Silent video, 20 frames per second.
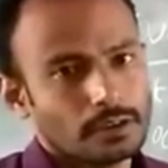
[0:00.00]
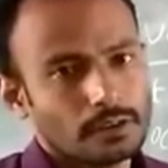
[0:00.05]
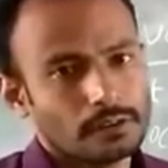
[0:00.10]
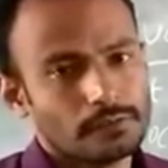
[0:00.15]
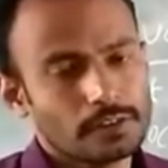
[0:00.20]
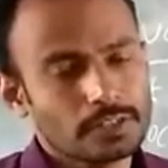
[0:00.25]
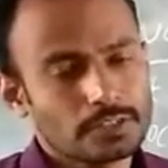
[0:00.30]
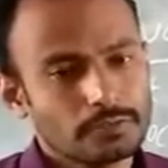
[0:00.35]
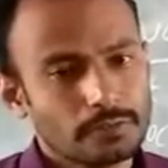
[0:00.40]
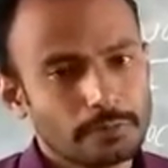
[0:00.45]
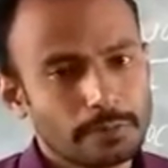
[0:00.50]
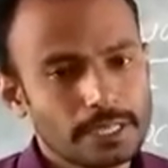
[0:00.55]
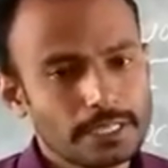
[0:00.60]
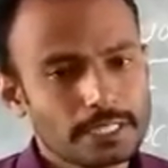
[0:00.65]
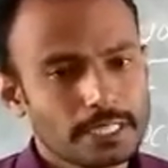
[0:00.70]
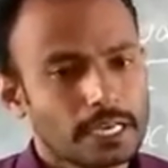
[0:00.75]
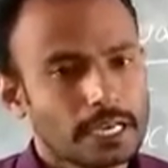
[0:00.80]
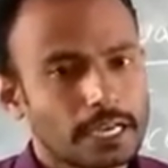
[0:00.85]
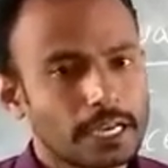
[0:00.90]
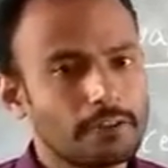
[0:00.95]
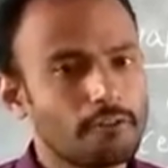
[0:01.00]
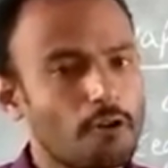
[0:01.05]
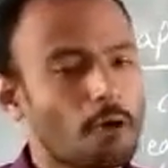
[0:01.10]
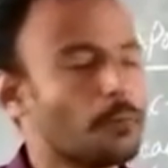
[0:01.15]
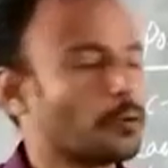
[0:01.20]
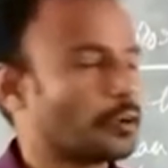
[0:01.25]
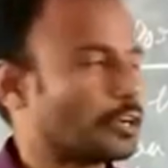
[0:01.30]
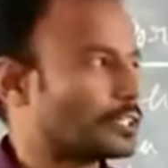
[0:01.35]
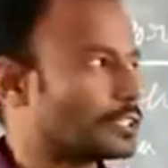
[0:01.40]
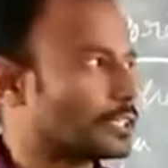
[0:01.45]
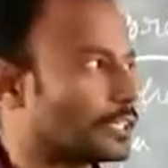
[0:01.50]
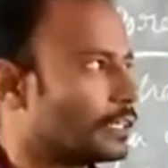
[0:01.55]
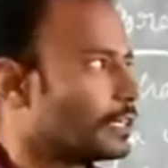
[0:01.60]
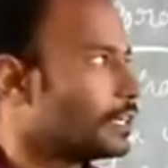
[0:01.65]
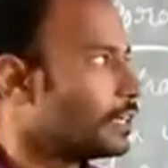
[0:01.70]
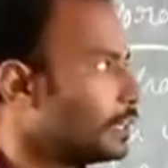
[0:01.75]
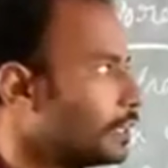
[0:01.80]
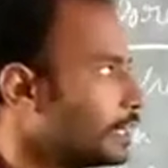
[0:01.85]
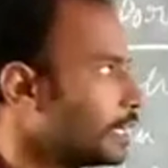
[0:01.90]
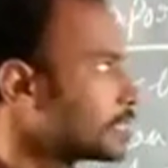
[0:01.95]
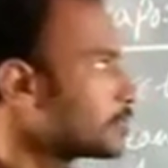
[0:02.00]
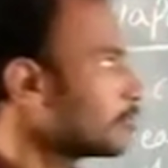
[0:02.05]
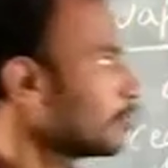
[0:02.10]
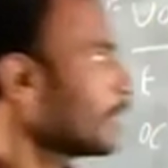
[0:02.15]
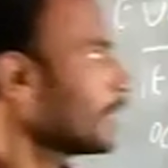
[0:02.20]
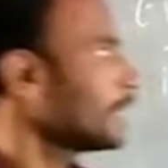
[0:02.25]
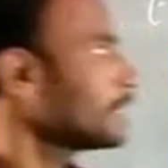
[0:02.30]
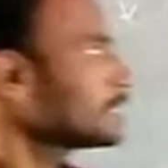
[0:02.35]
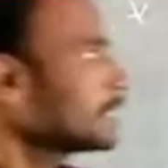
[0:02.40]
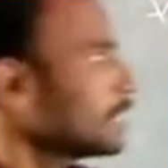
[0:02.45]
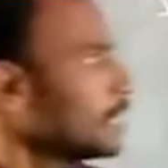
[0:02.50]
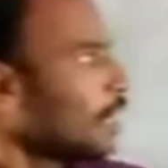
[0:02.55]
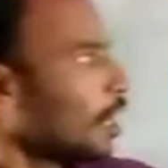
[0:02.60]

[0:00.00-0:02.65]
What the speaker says: First one means evaporation. The students,